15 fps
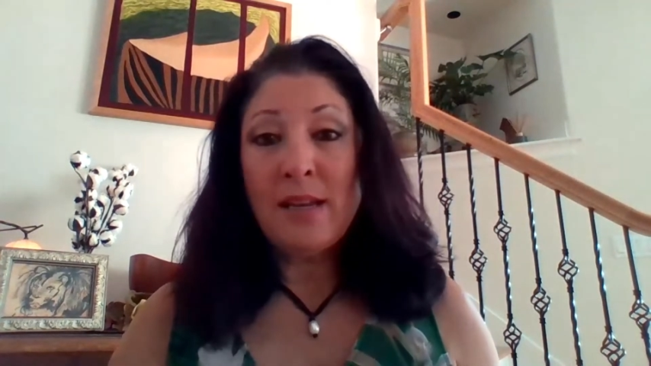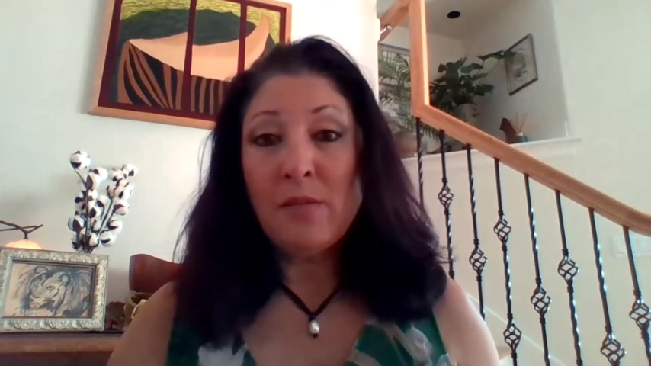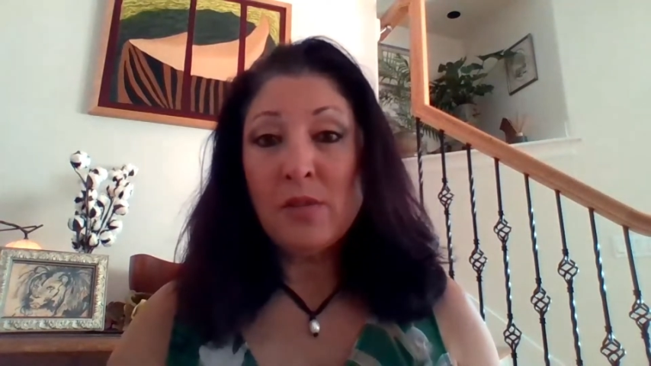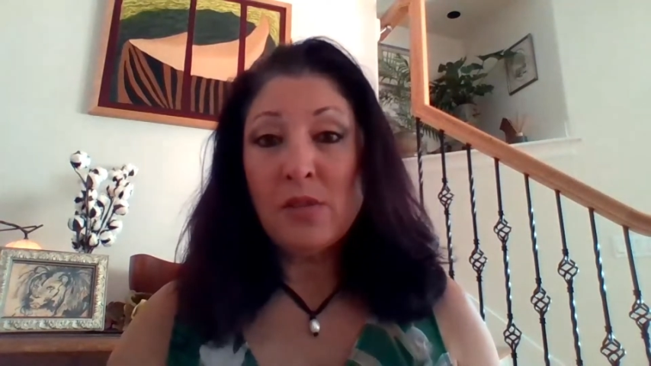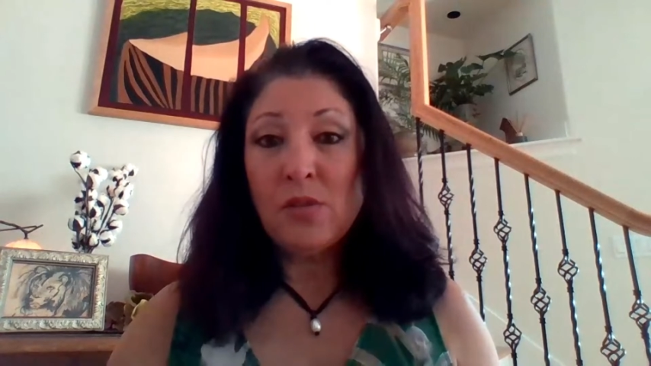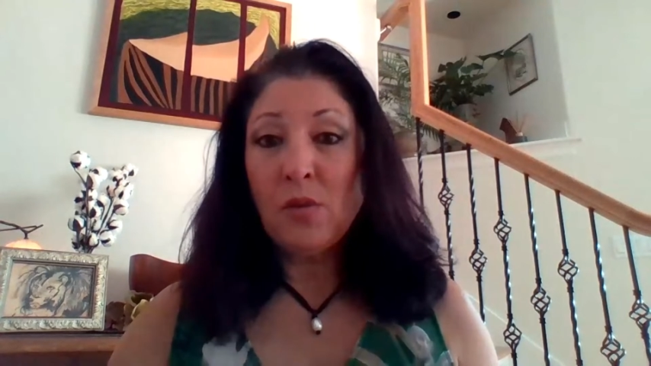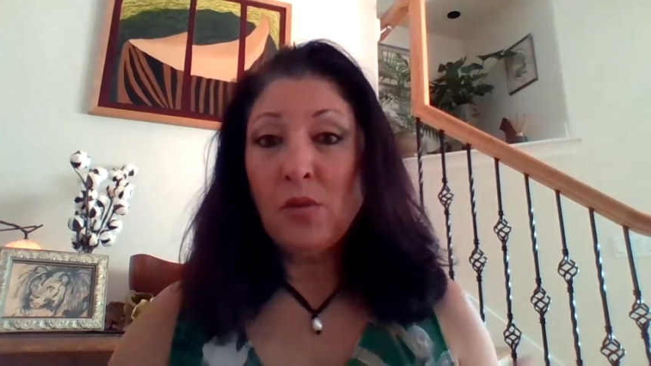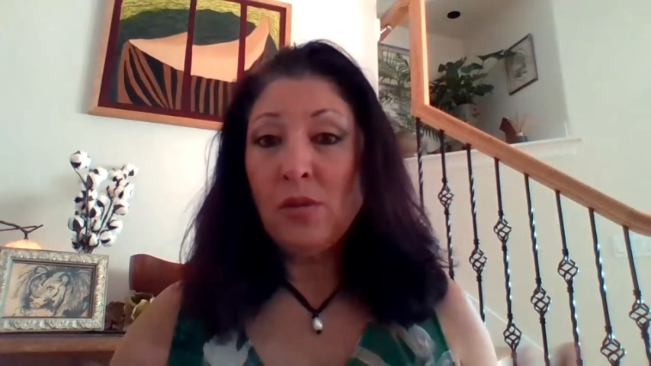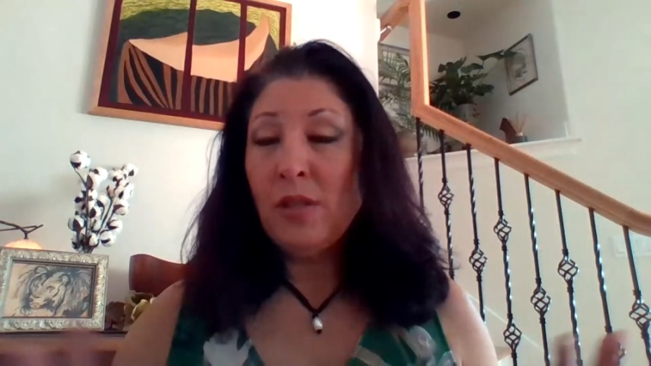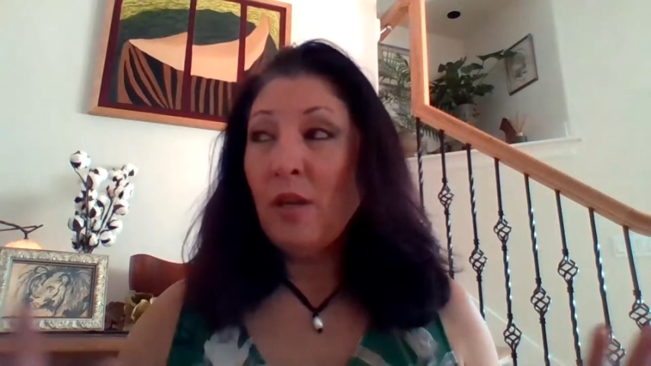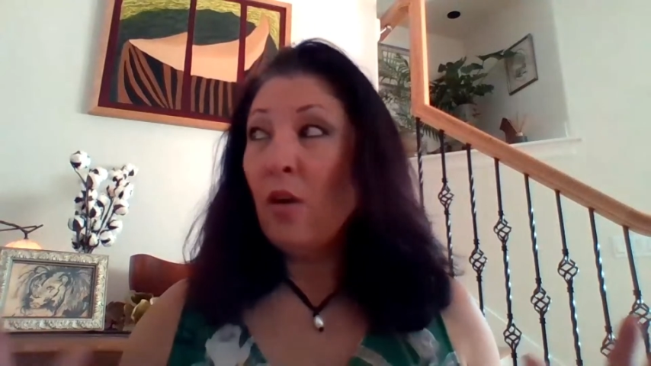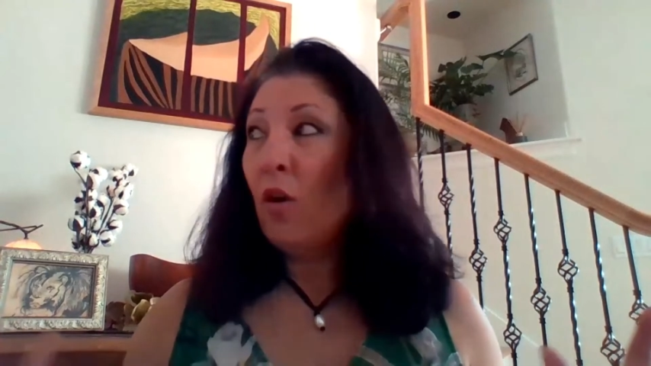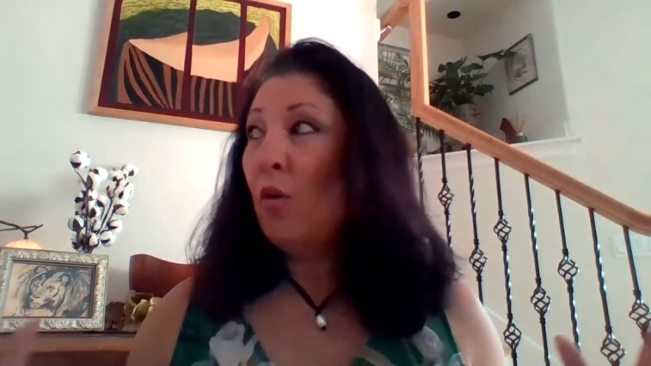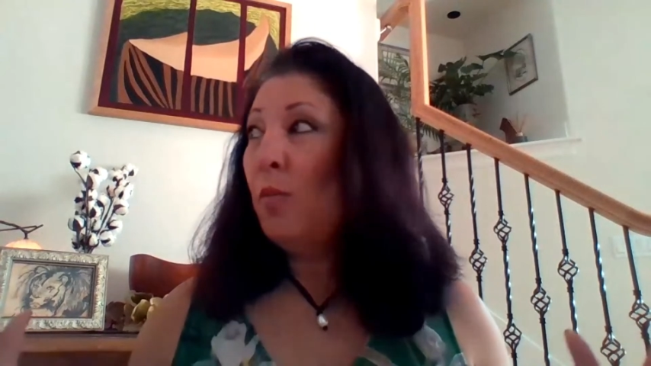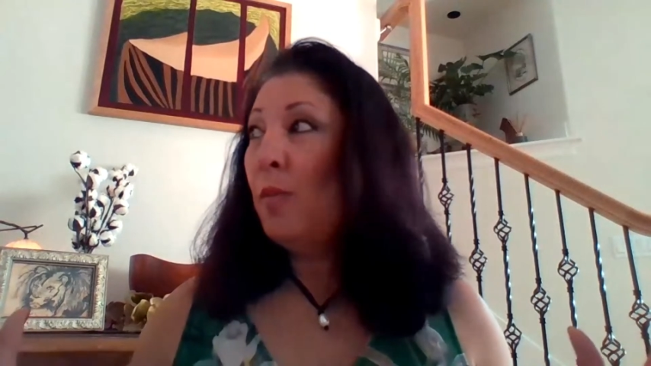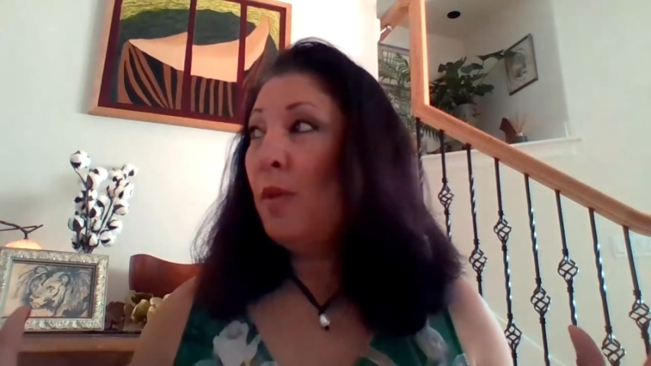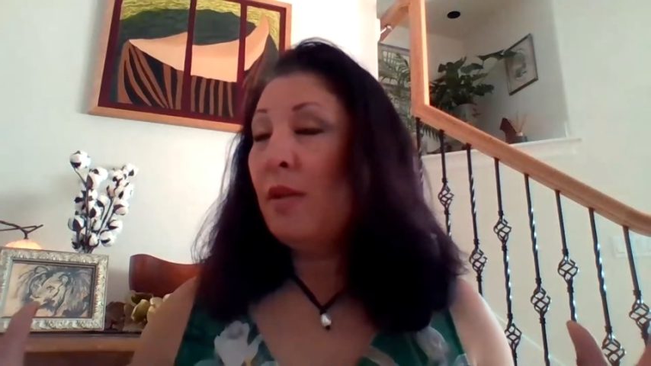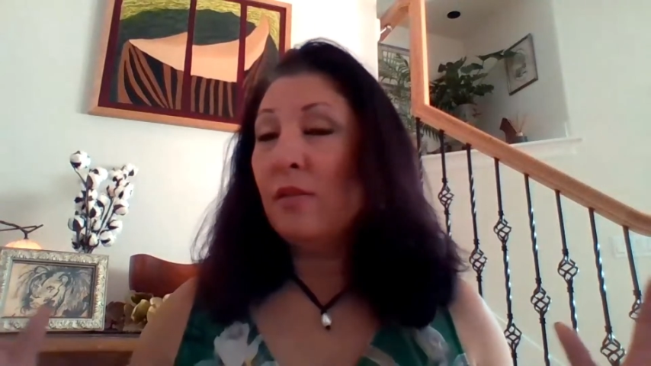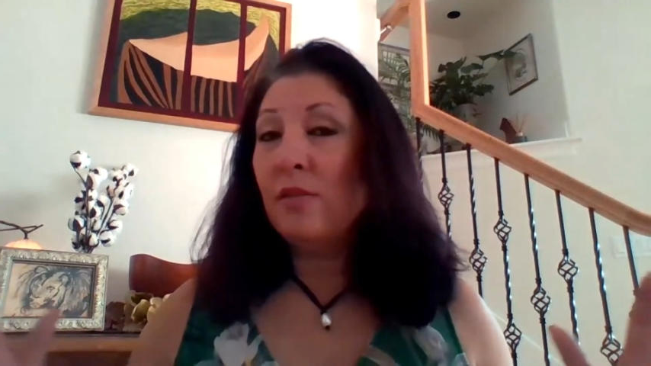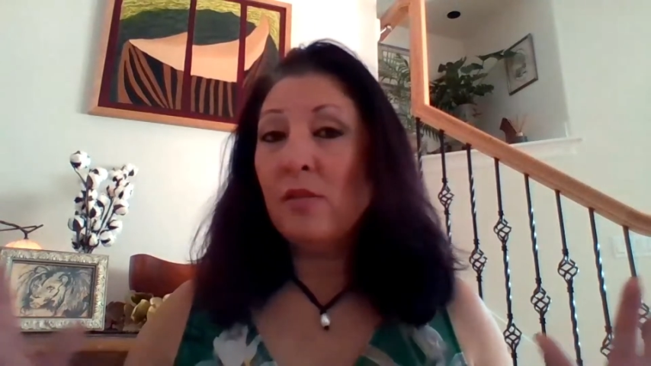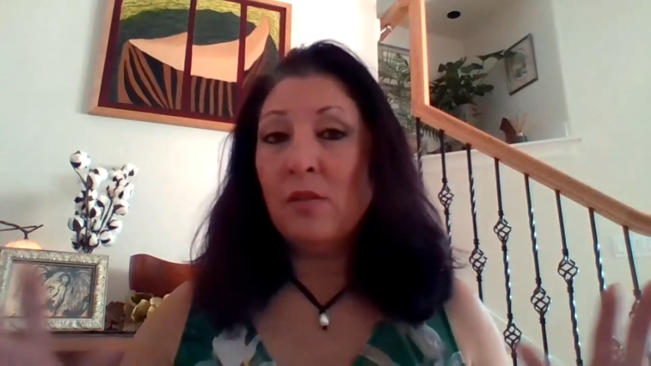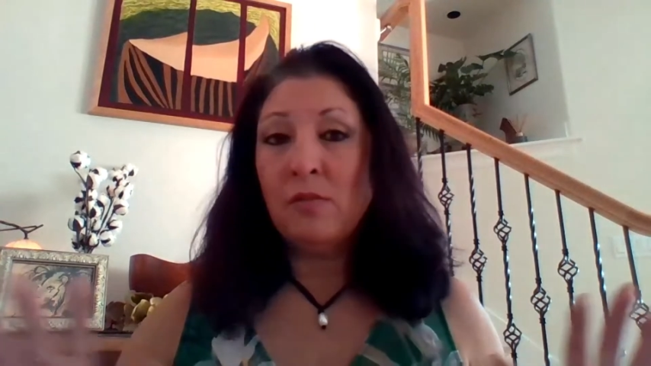and it was totally open.